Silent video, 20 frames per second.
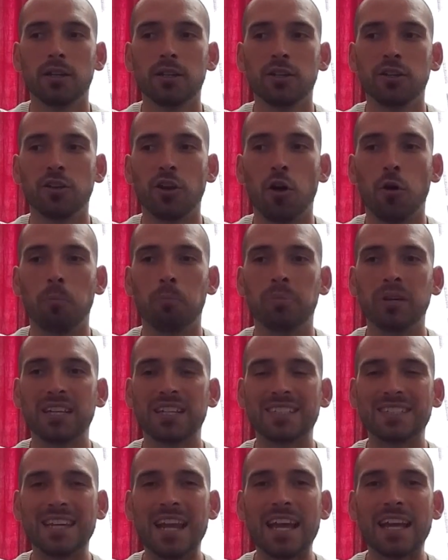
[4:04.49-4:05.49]
you know, be
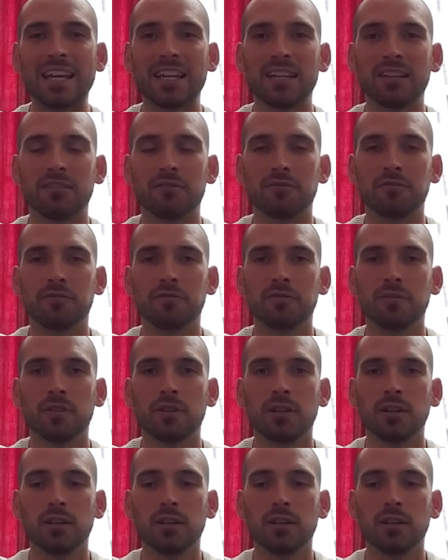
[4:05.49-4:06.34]
a negative,